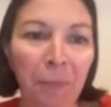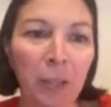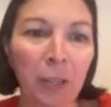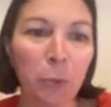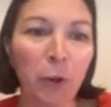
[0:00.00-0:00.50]

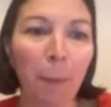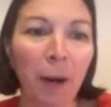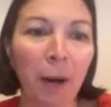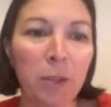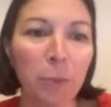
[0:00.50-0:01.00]
So we got
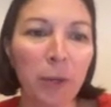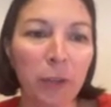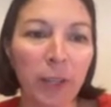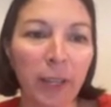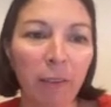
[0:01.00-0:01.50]
password
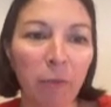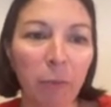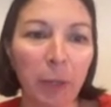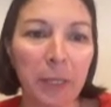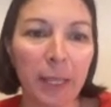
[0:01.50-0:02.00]
on there, haven't we?
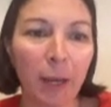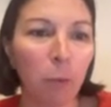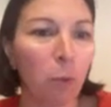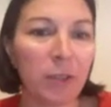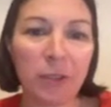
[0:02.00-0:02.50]
We said that
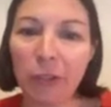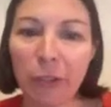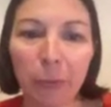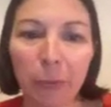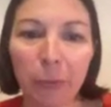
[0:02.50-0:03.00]
wasn't a
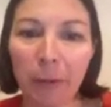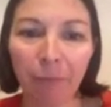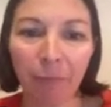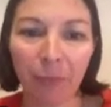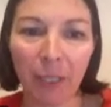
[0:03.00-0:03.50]
good one.
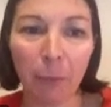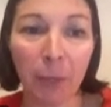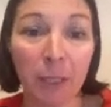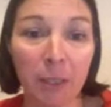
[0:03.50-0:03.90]
And then we had...